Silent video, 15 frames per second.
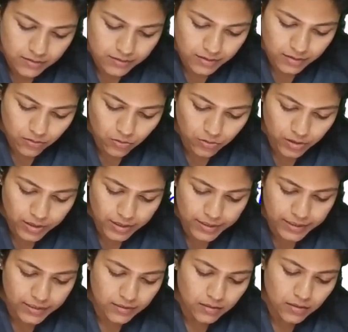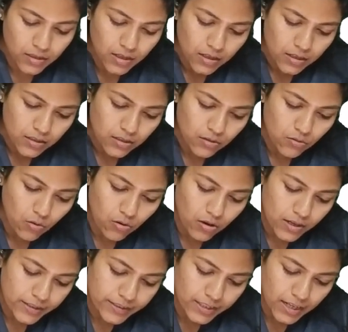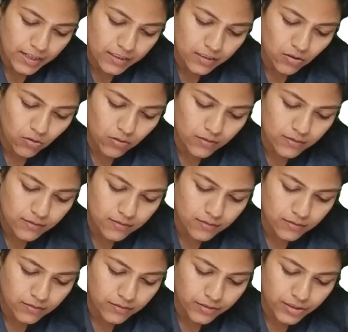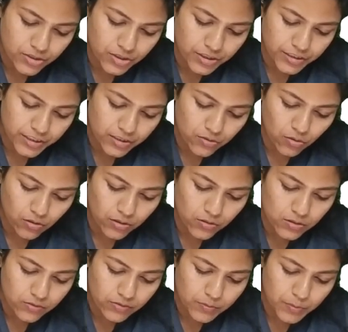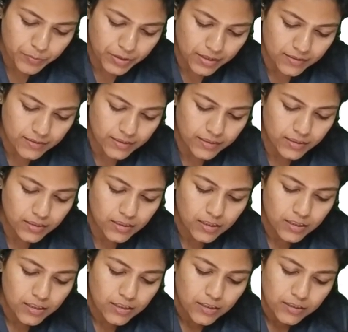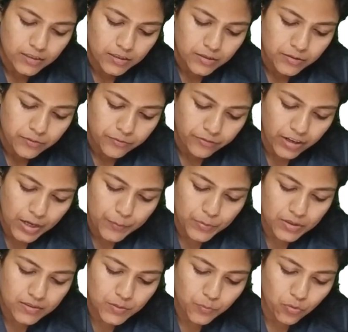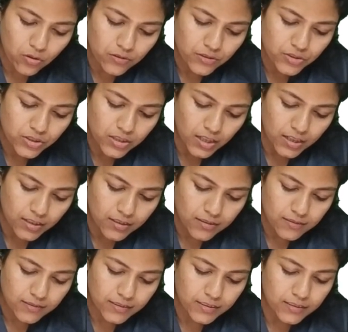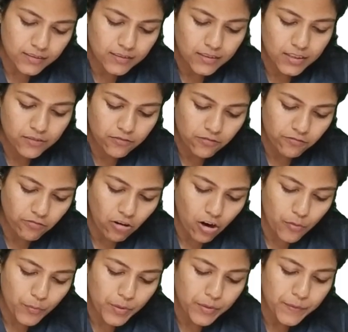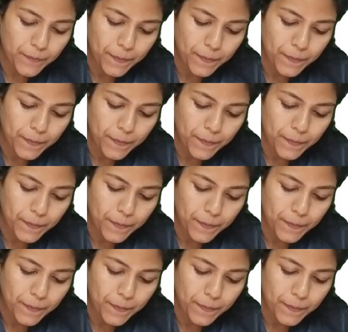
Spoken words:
see correlate here. Now entirely all these regenerating nodules will be present. Fibrous deposition occurs here. It will form a